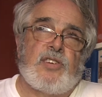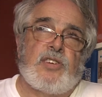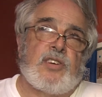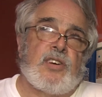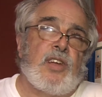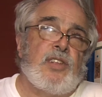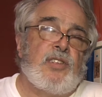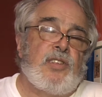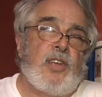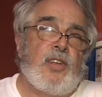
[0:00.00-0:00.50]

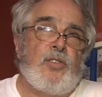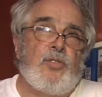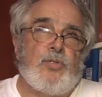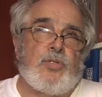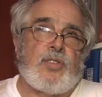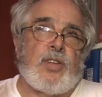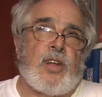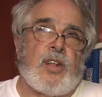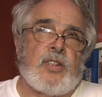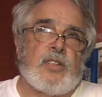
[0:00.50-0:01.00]
continued
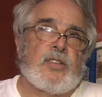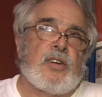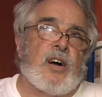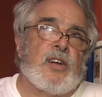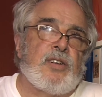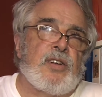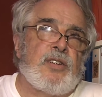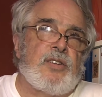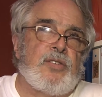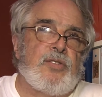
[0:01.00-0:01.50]
tunnel, gone
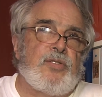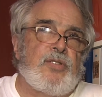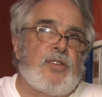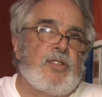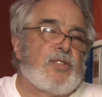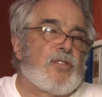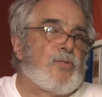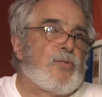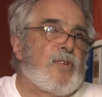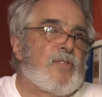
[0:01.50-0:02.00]

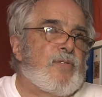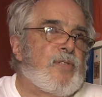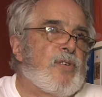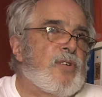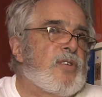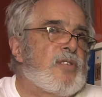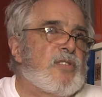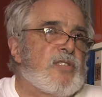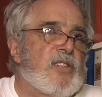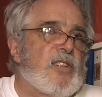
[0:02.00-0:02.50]
underneath the river
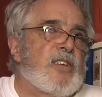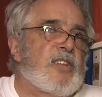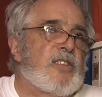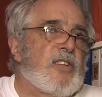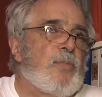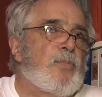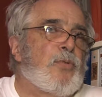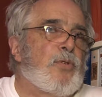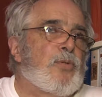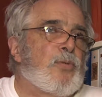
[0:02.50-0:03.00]
and linked
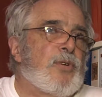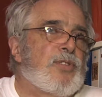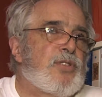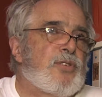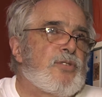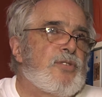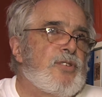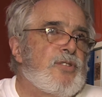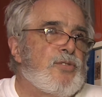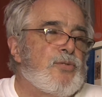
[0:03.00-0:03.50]
up with
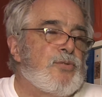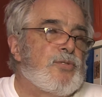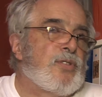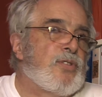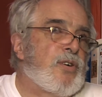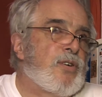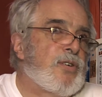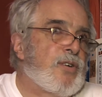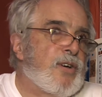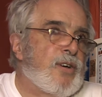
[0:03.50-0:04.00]
132 in
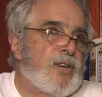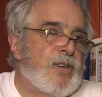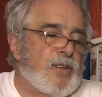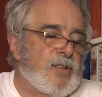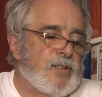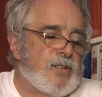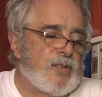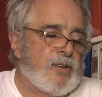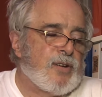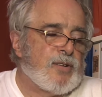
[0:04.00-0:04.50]
Longueuil
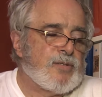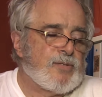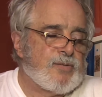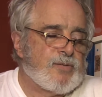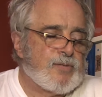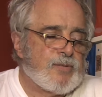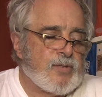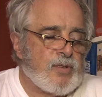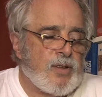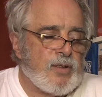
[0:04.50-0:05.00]
and gone.
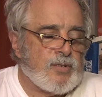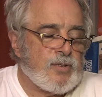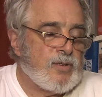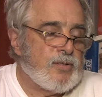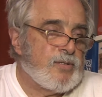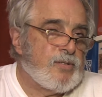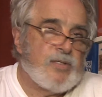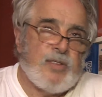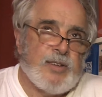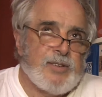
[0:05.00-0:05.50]
You
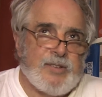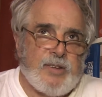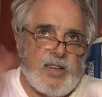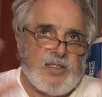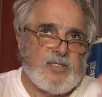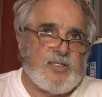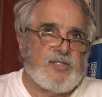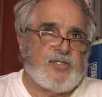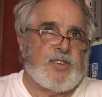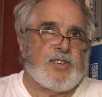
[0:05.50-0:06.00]
know, I
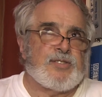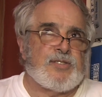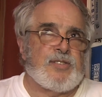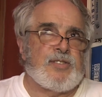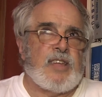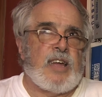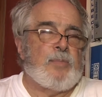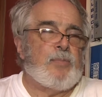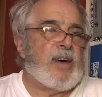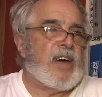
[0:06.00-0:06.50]
suggested
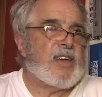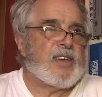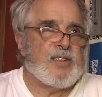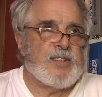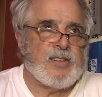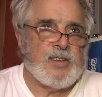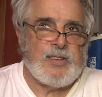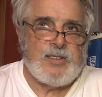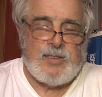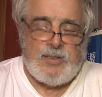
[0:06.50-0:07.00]
that back in
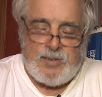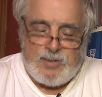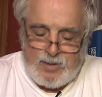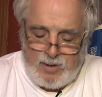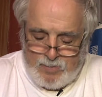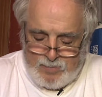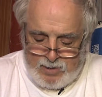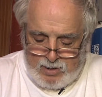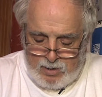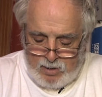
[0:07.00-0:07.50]

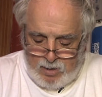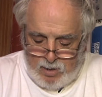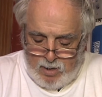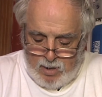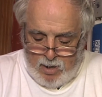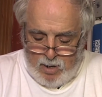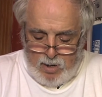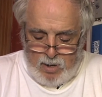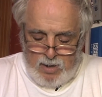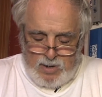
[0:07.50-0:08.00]
1970,
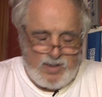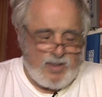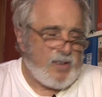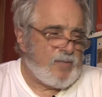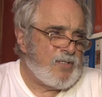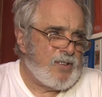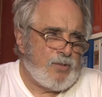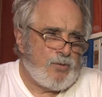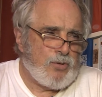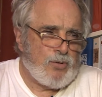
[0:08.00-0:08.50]

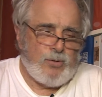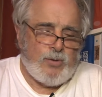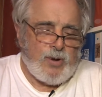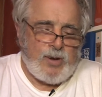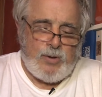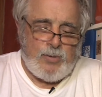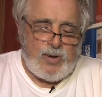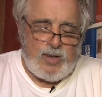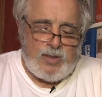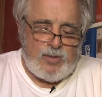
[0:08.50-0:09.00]
72
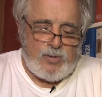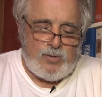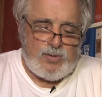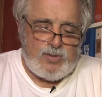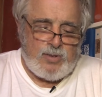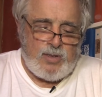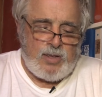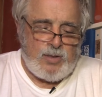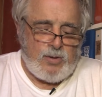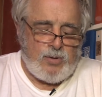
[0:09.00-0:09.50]
anyway, in
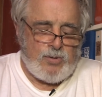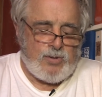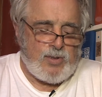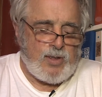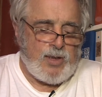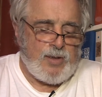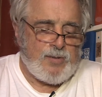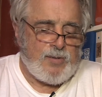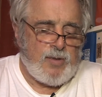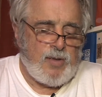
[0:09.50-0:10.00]
those
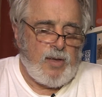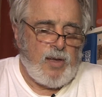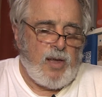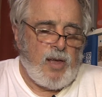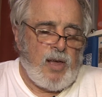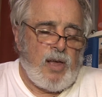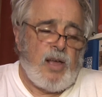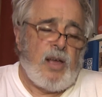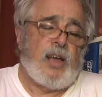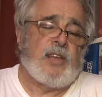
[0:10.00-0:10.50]
days.
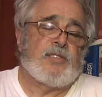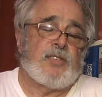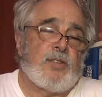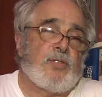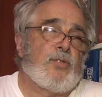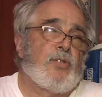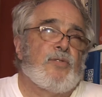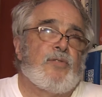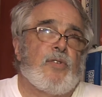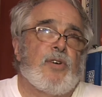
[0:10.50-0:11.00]
I said
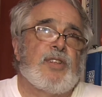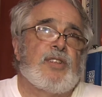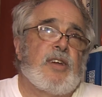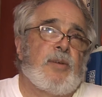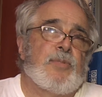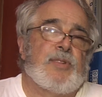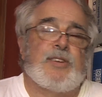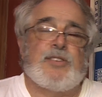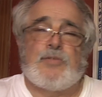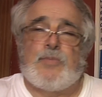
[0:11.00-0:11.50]
to avoid
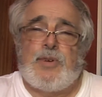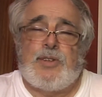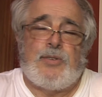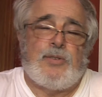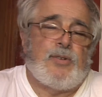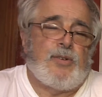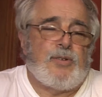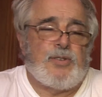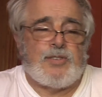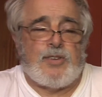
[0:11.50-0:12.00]
demolition, but
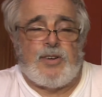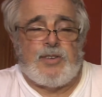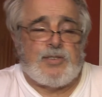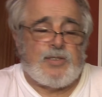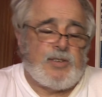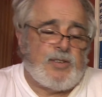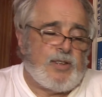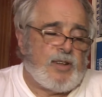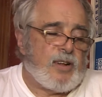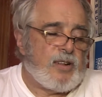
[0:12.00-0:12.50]
no, it's got to
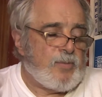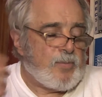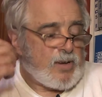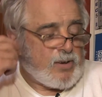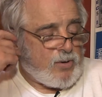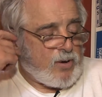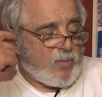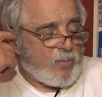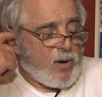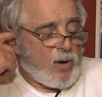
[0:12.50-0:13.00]
stay in
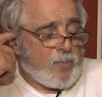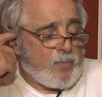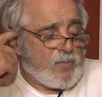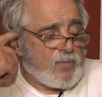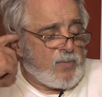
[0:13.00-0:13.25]
Montreal. Well,